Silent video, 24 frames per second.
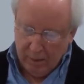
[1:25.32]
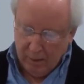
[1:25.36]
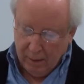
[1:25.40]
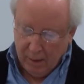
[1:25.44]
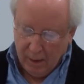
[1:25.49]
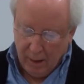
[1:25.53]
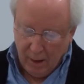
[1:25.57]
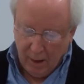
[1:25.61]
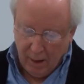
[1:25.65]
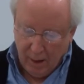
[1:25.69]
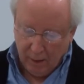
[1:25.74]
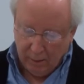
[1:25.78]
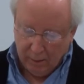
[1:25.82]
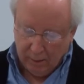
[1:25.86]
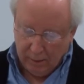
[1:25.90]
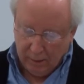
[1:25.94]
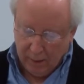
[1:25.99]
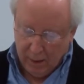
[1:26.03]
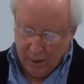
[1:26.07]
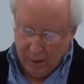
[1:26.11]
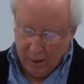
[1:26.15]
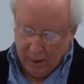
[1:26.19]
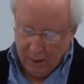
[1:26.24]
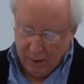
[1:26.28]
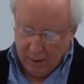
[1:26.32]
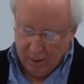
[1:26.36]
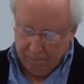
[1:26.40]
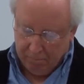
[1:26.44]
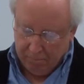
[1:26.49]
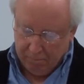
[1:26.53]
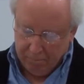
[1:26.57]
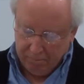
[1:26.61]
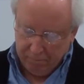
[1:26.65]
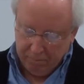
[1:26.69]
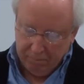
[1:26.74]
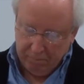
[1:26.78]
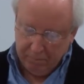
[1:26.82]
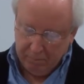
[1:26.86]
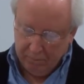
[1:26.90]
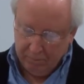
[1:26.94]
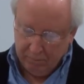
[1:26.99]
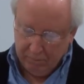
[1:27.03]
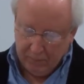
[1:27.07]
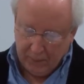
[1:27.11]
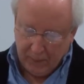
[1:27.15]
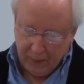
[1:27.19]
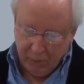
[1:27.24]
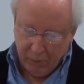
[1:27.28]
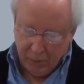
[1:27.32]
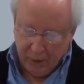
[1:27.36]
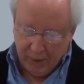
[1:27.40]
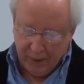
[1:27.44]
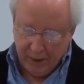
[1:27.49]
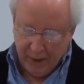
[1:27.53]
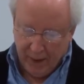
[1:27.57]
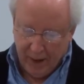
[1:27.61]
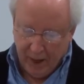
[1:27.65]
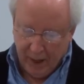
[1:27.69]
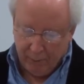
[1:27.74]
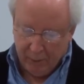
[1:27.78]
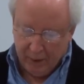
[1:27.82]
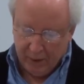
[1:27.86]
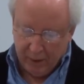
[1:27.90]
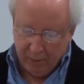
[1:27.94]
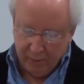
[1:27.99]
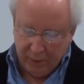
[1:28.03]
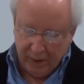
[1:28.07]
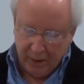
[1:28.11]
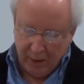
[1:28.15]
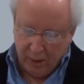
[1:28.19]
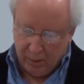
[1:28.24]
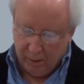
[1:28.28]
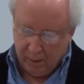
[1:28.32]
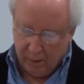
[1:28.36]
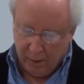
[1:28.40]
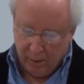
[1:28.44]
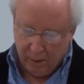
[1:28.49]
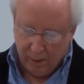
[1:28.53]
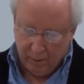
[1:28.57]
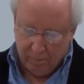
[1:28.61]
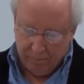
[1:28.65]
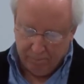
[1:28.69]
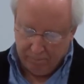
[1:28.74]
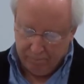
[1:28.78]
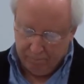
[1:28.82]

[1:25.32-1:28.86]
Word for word: and um, really happy to be in there.